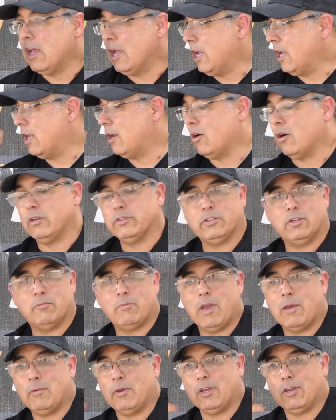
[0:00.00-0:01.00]
and also
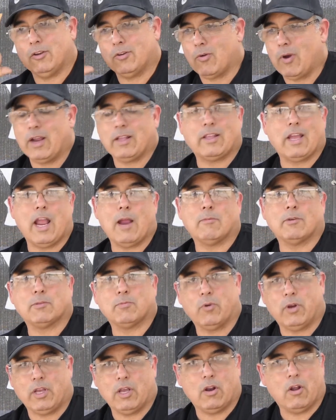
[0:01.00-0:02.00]
maybe crank the hammer
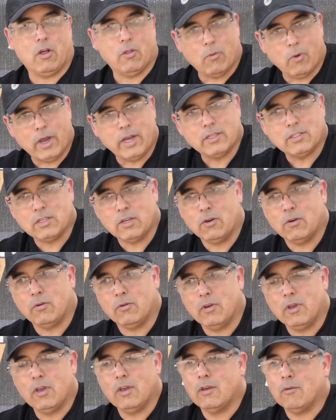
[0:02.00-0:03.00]
spring in all the way.
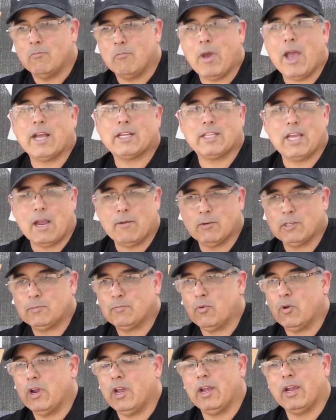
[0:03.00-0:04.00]
So max hammer
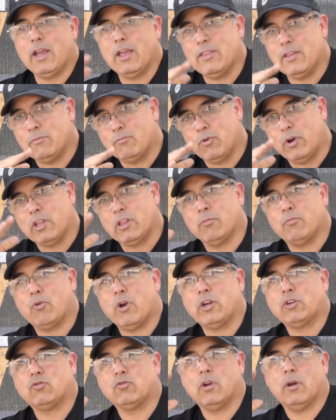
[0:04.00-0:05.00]
spring, and then bring the
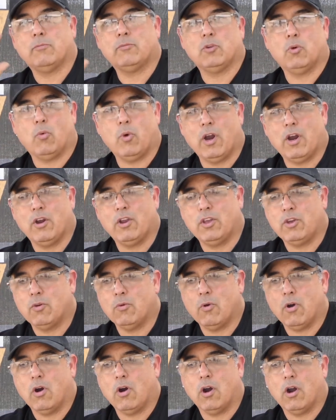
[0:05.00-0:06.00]
pressure up to where
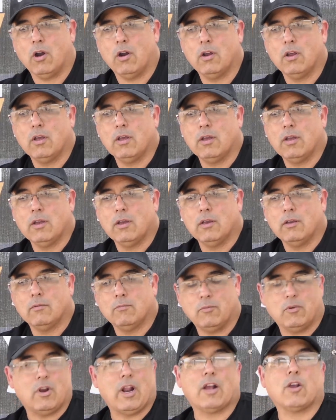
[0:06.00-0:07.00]
you are,
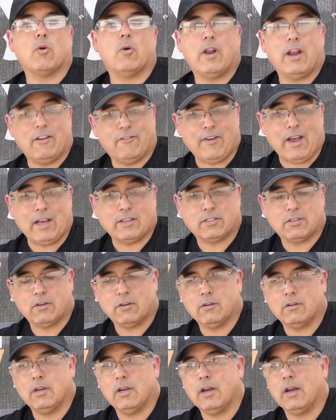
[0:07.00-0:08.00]
you're not going any
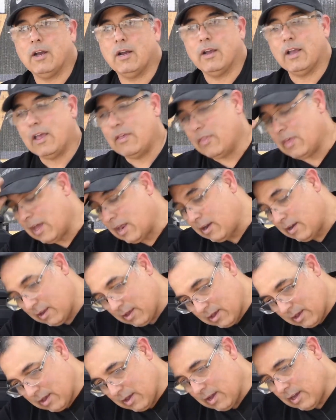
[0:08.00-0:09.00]
faster. Uh, and then
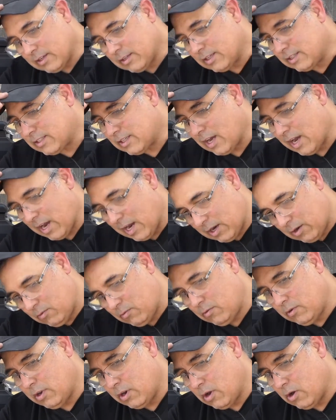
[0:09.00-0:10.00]
decide,
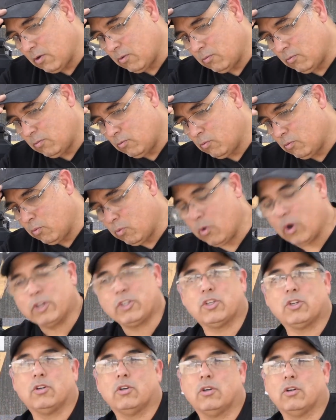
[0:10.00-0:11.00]
you know,
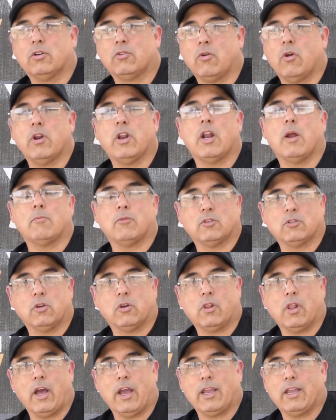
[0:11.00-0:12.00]
what your crony numbers
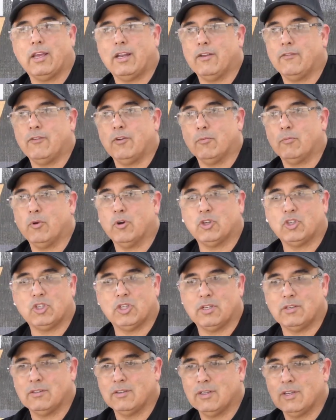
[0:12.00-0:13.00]
look like, and if you're
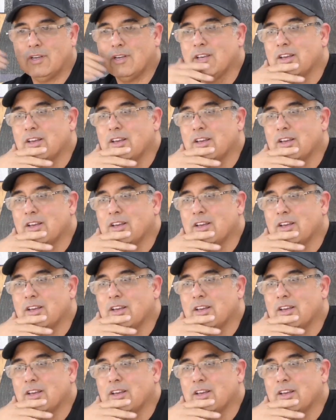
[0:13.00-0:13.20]
pushing.